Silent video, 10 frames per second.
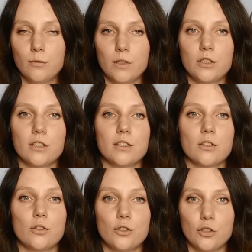which is
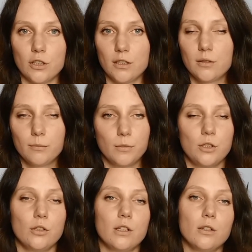Ż, but
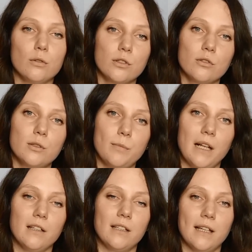you can also
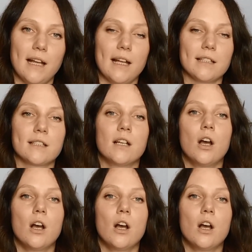spell it as